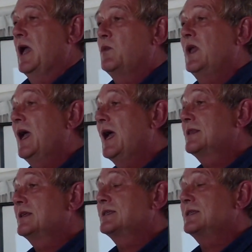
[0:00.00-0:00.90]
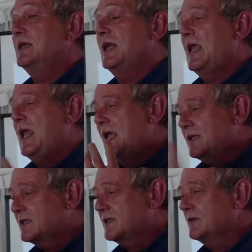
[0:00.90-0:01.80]
And we had this
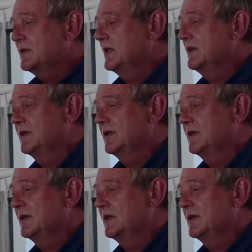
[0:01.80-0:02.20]
instant